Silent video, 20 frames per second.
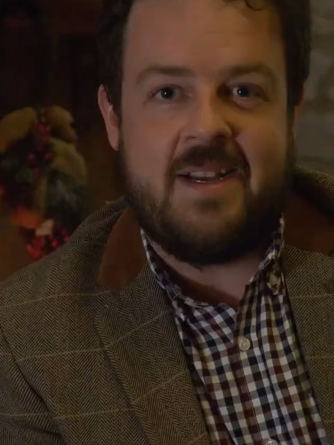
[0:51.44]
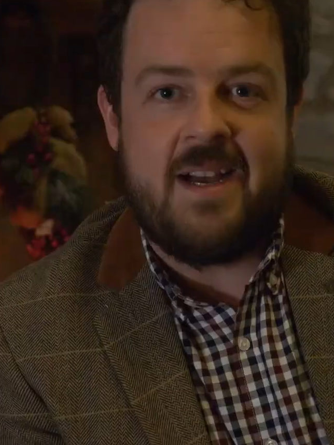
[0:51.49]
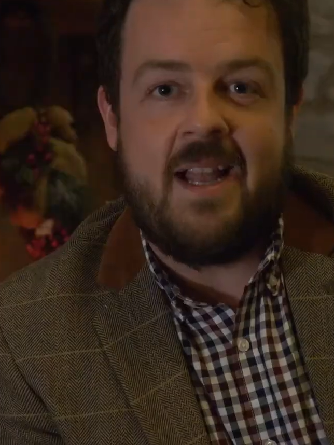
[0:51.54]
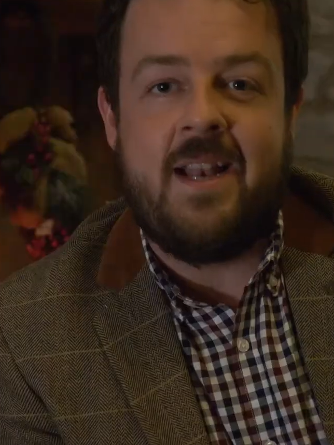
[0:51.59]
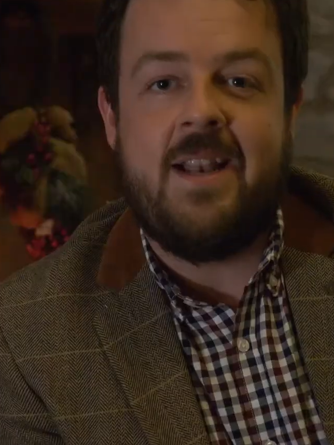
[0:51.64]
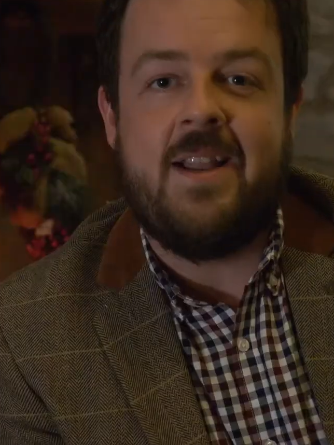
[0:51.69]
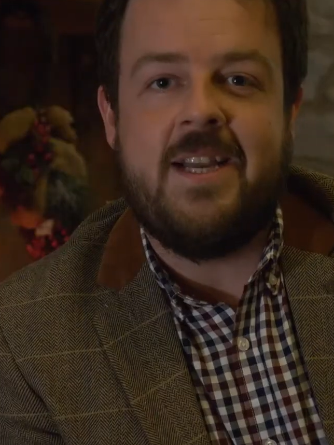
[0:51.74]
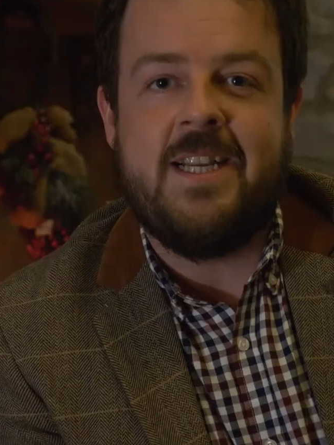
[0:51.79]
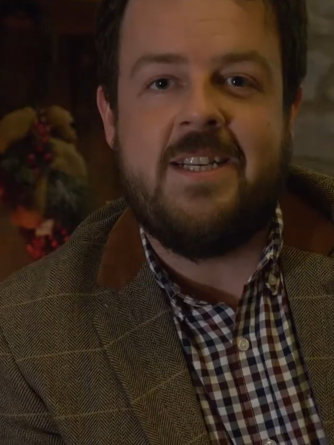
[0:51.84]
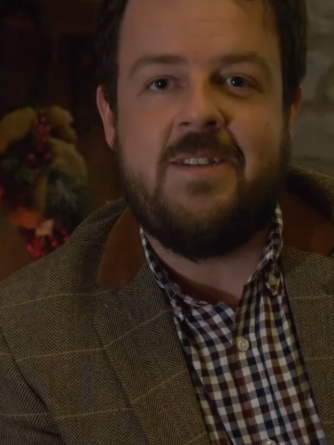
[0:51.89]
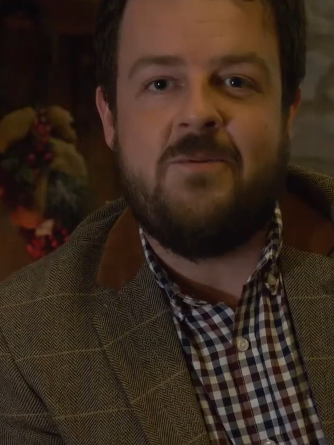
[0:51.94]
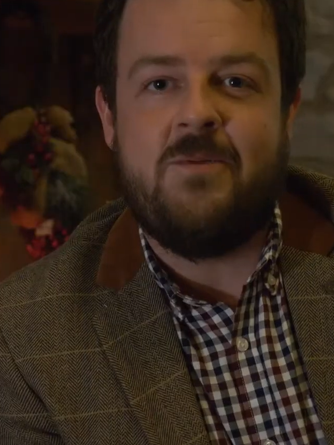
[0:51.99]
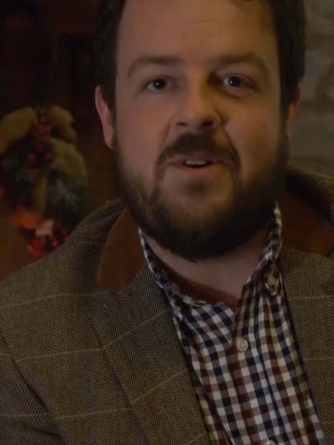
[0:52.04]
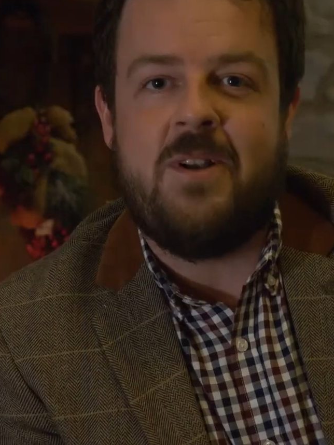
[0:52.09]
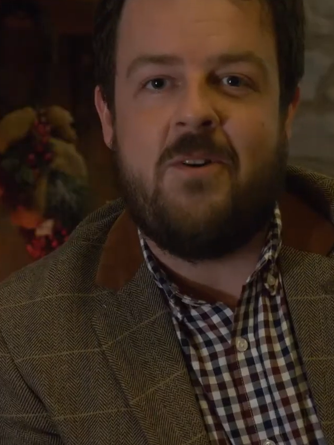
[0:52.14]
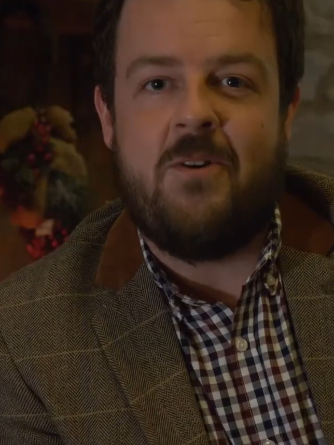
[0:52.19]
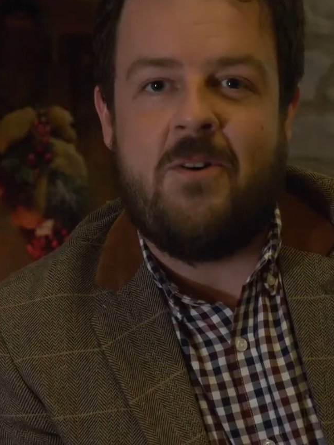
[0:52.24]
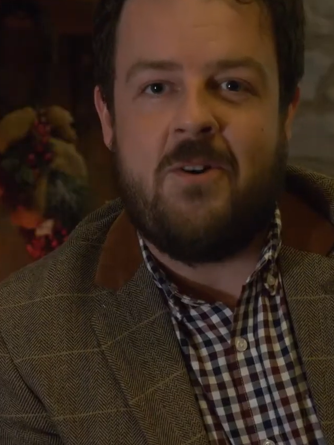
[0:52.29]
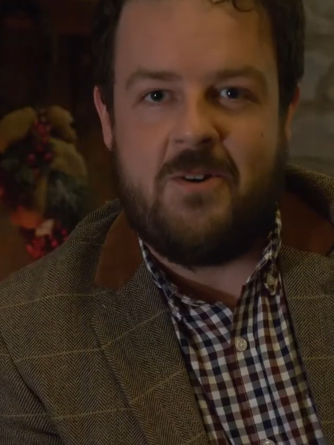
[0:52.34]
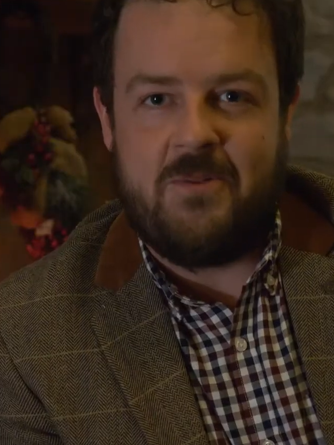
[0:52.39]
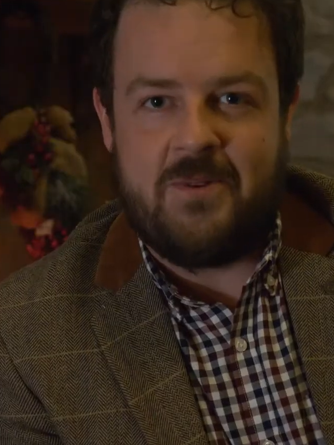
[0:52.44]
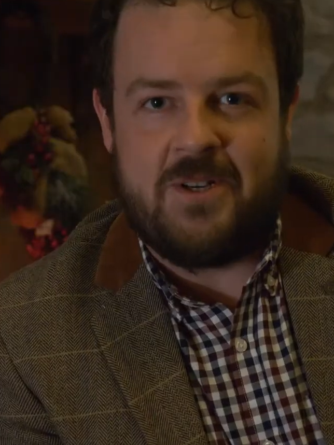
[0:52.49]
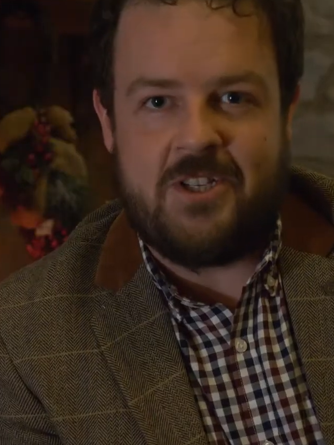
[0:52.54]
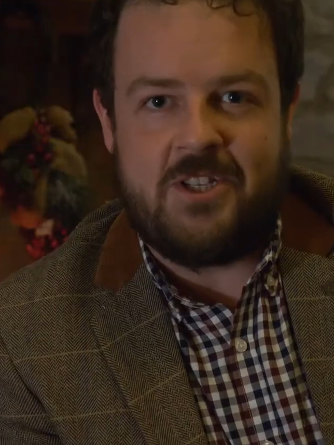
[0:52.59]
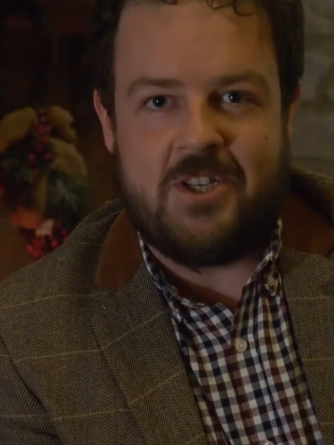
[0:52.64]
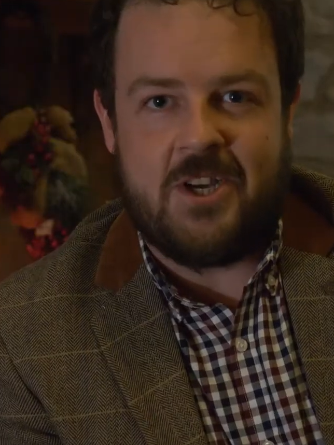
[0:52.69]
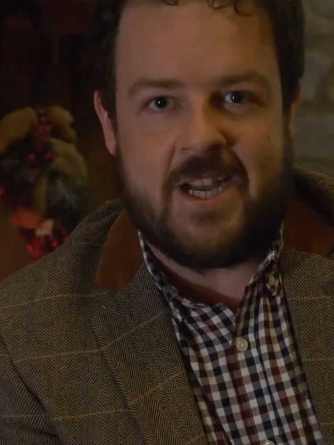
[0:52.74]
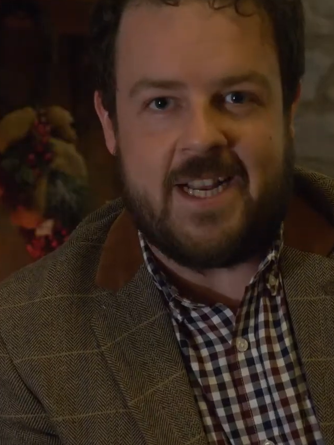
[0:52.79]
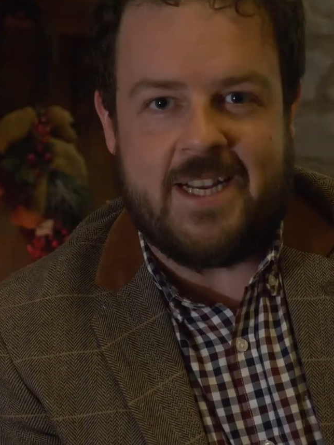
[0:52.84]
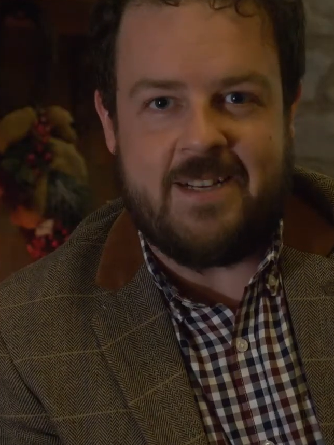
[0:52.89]
a light will always
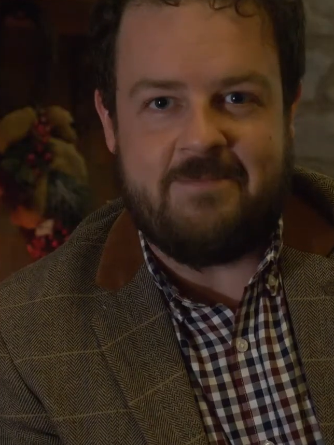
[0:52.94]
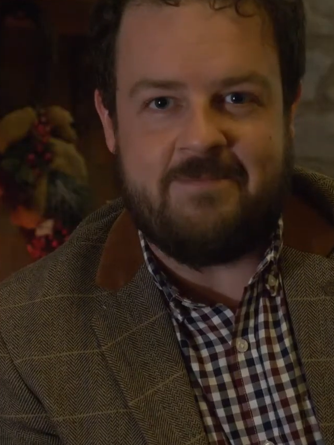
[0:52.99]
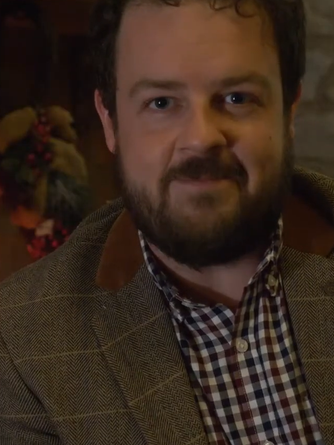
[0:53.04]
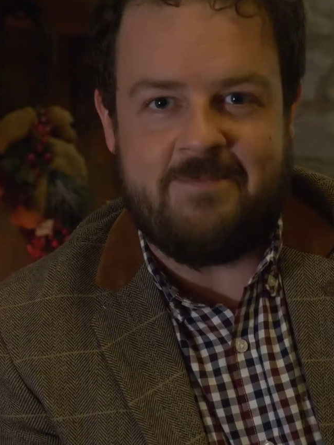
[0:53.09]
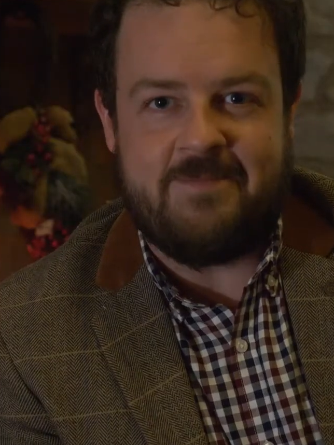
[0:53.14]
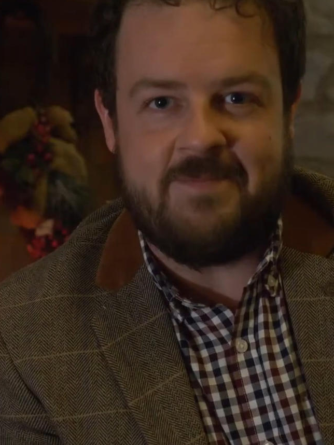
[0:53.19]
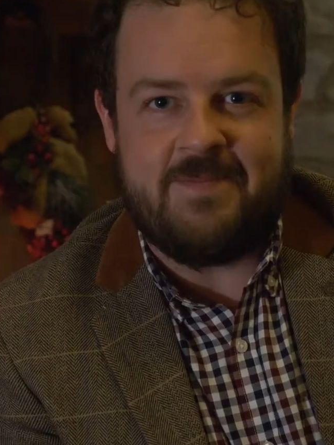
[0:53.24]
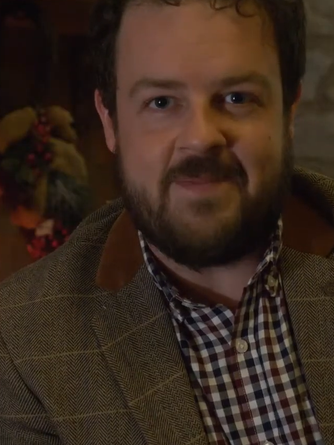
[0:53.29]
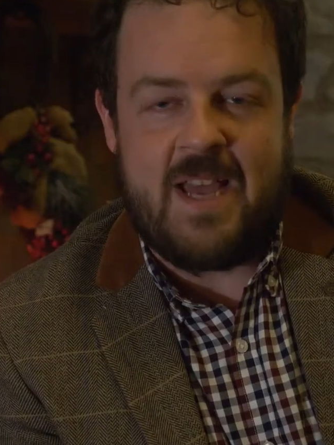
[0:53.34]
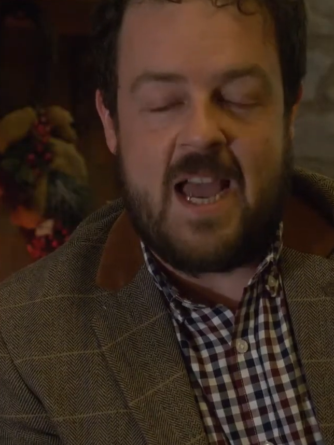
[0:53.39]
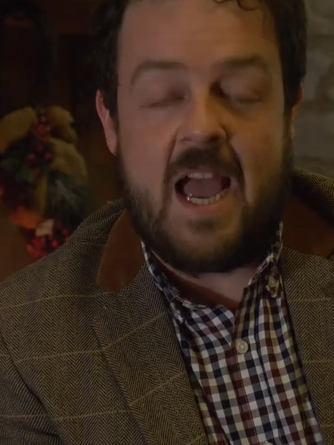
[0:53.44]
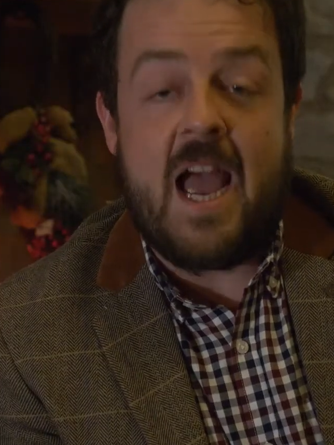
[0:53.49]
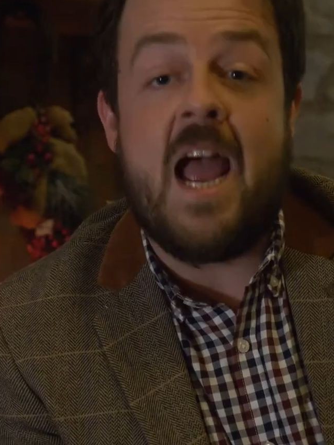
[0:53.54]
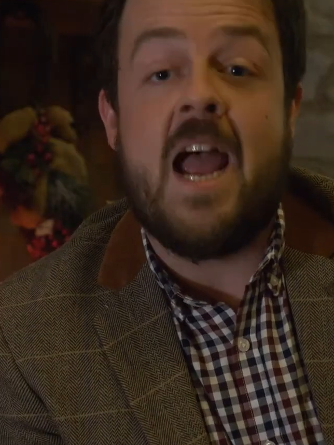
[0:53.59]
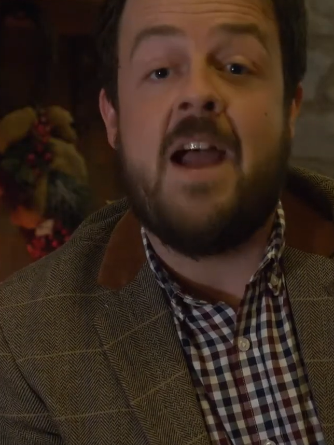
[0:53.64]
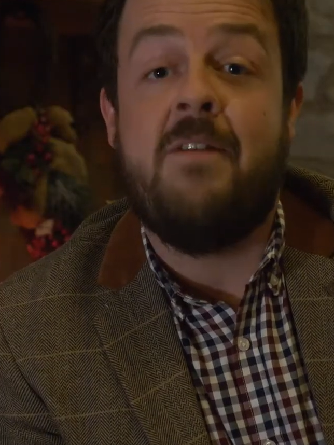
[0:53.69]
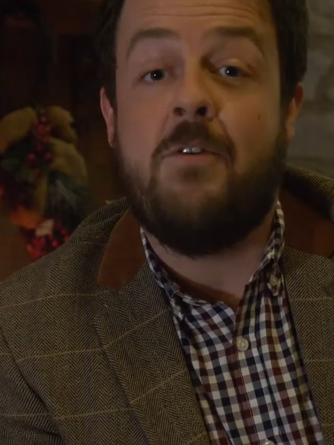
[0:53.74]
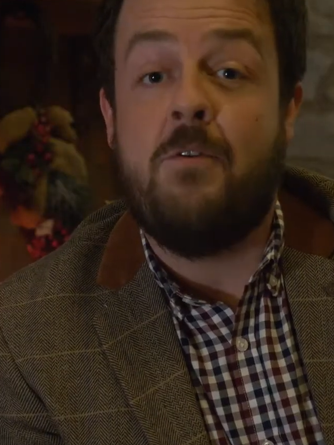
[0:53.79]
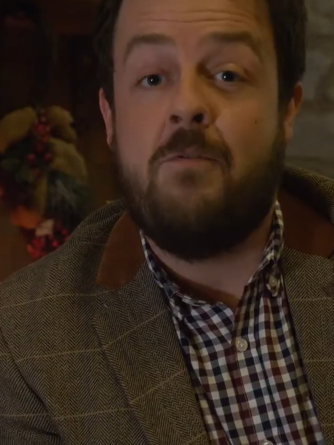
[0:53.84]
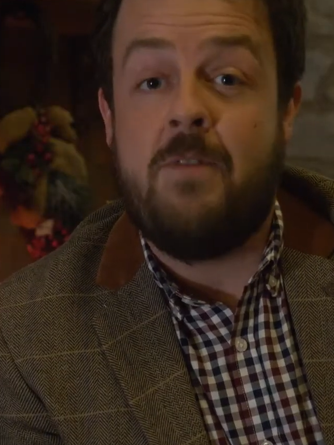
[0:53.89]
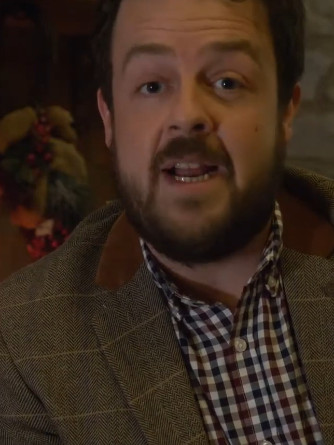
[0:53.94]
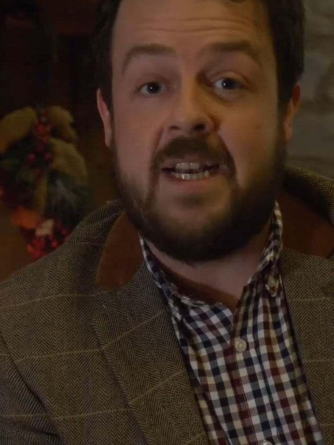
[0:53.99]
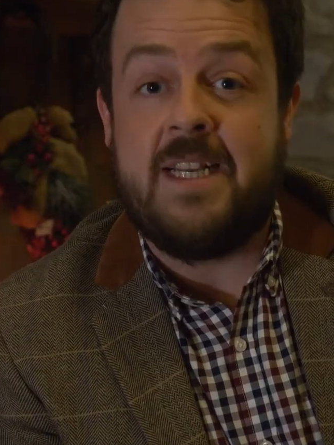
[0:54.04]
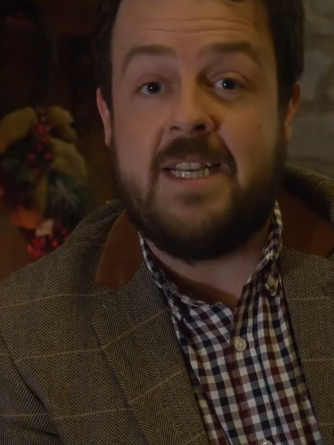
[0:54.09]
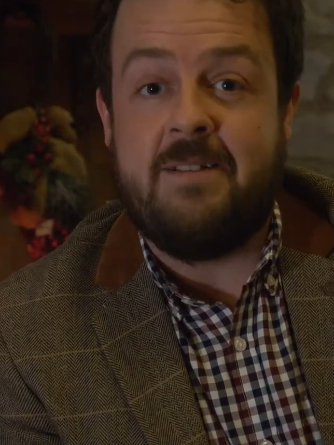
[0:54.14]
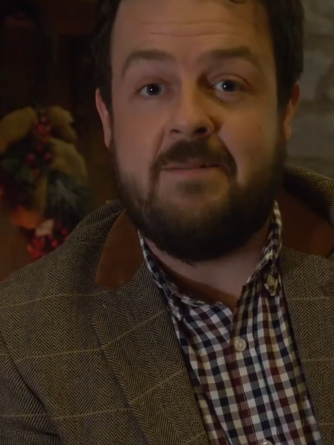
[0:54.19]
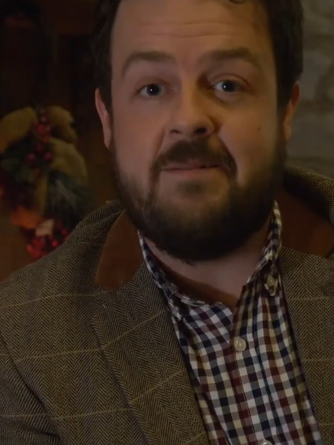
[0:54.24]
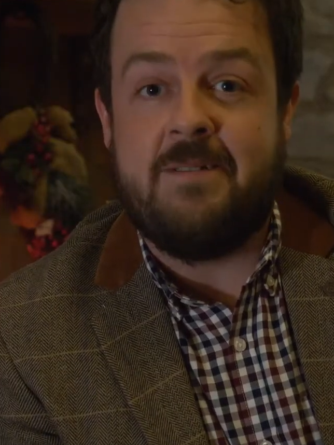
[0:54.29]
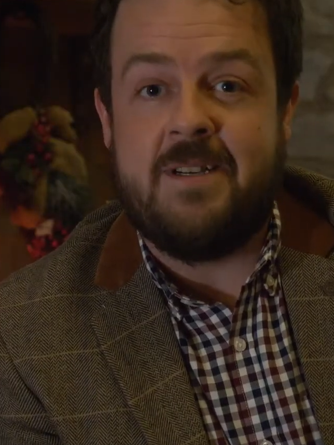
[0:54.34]
shine, ever ready